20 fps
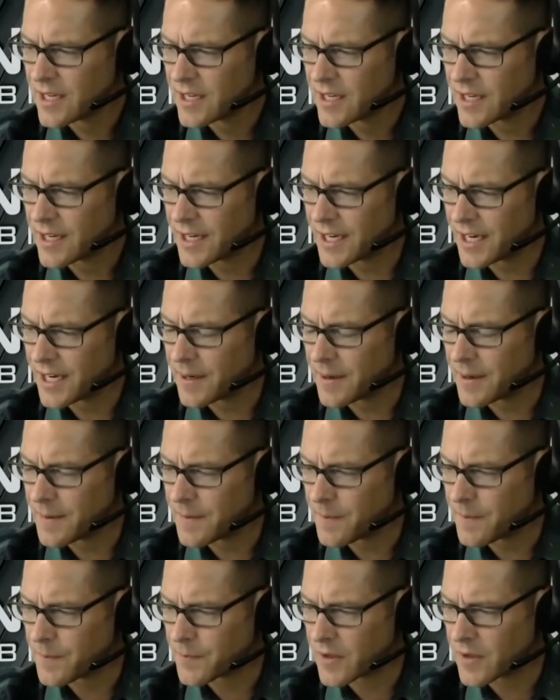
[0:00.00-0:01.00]
uh,
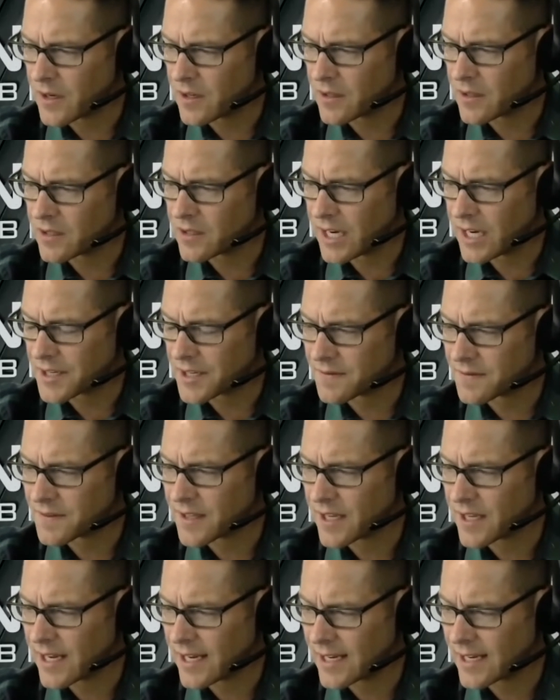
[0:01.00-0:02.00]
a lot of the
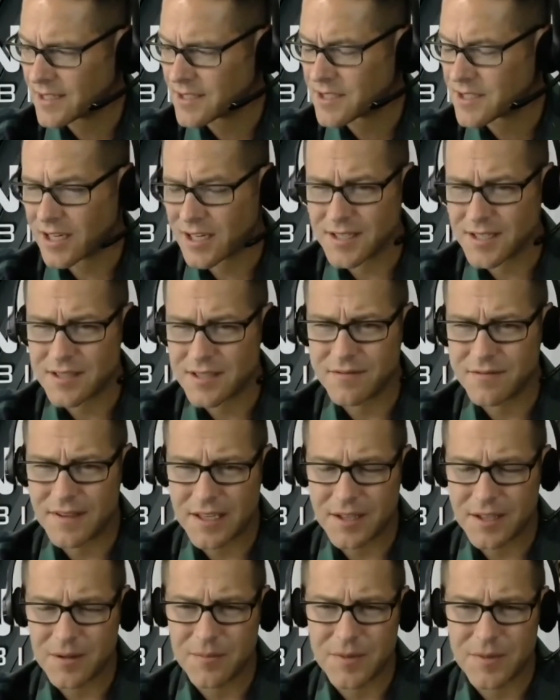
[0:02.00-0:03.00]
hands-on
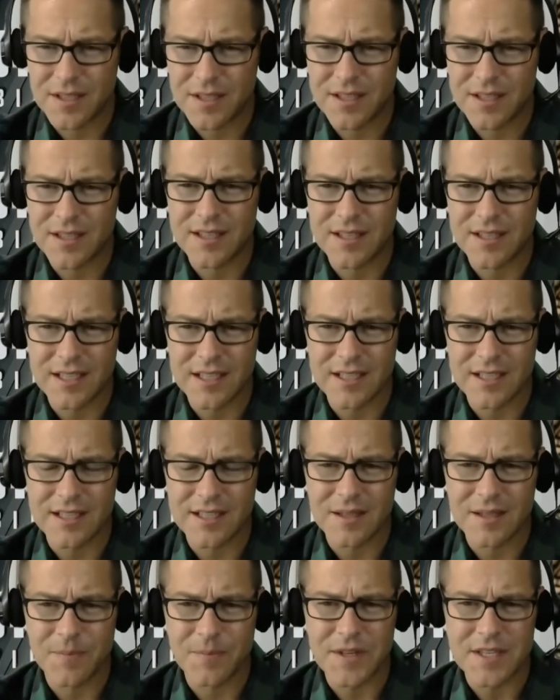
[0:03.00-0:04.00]
development needed
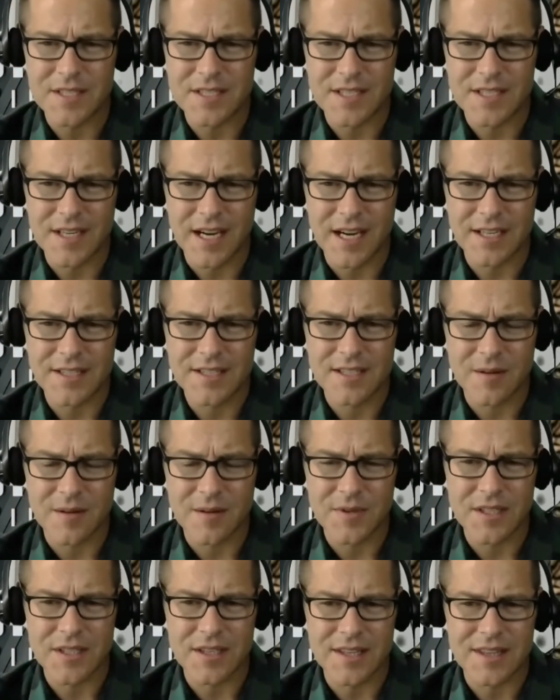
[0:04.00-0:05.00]
is not
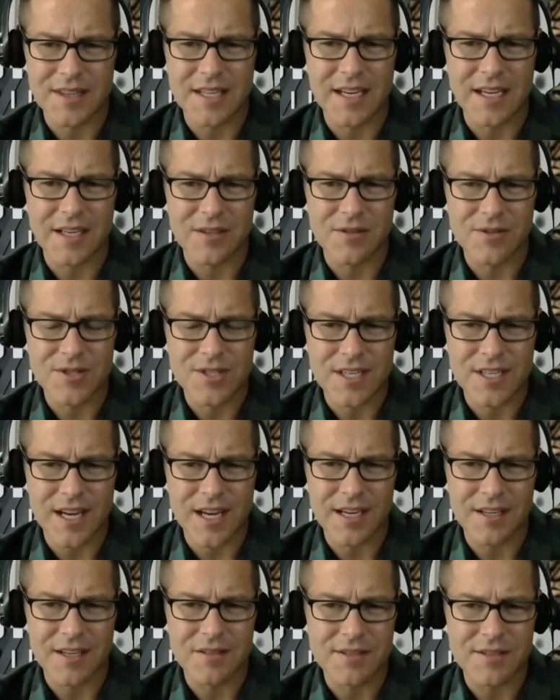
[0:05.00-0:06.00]
something that they
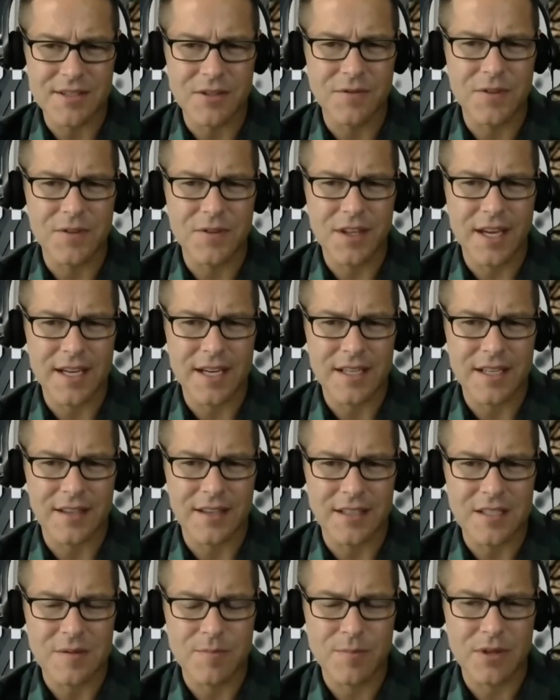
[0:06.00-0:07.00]
understand. Do you feel like
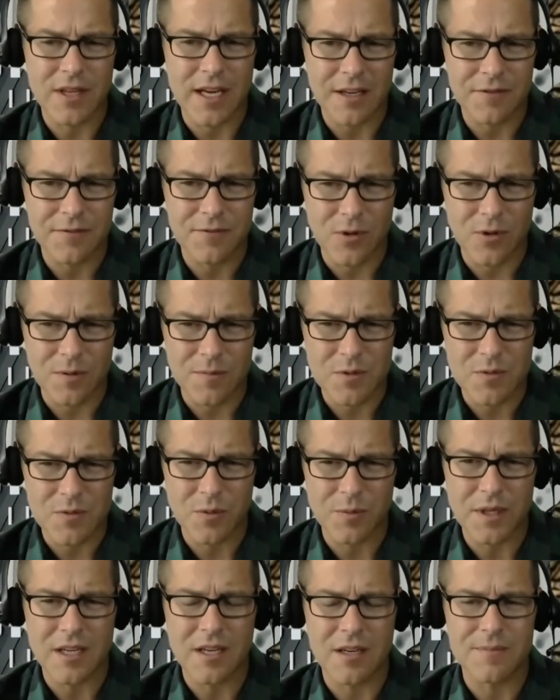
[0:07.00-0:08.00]
these platforms will
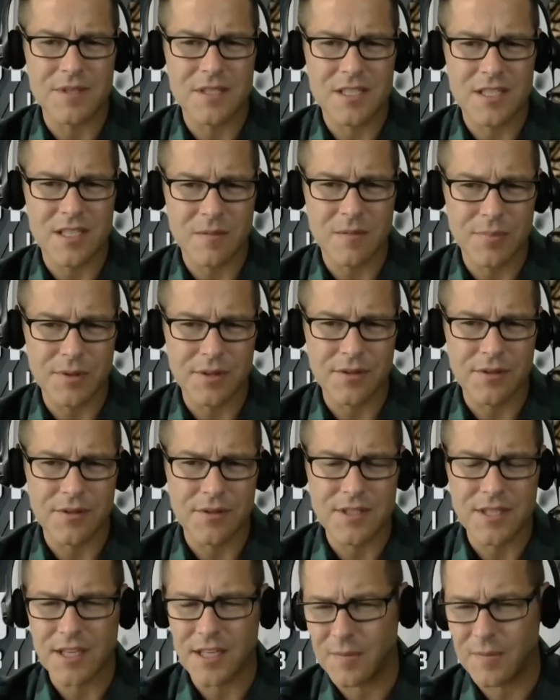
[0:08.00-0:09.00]
become simpler
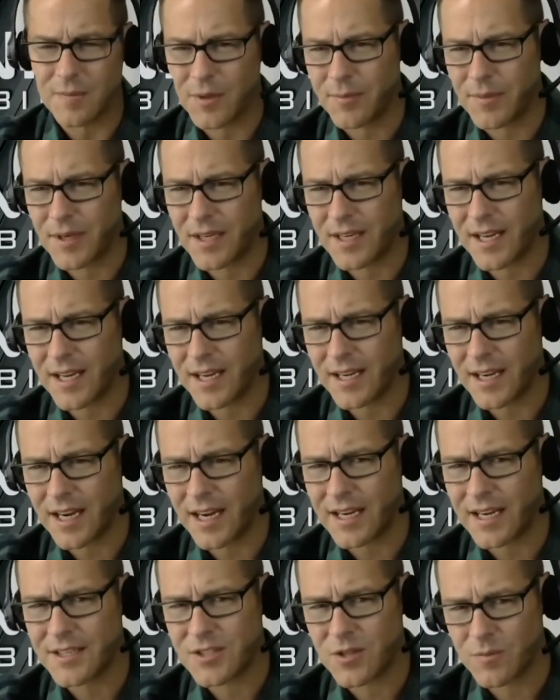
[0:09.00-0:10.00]
to implement
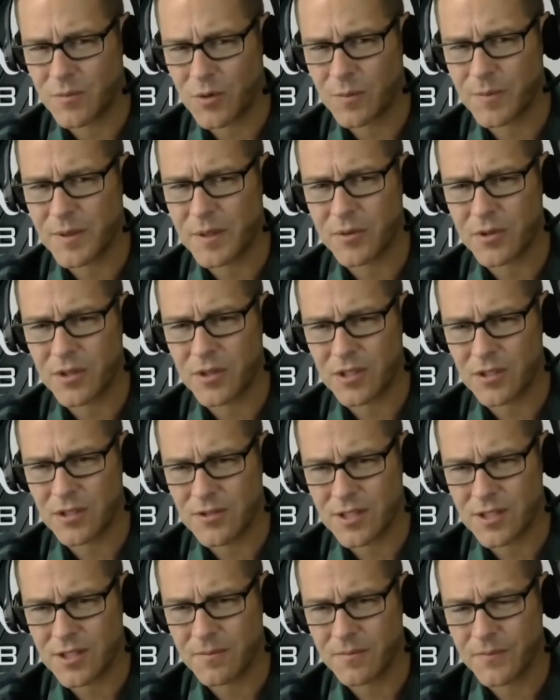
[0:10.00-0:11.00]
AI so more people can use
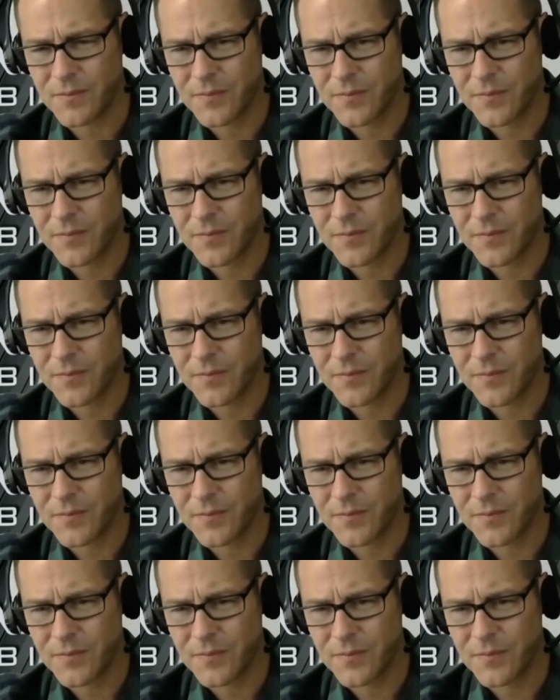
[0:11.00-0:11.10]
them?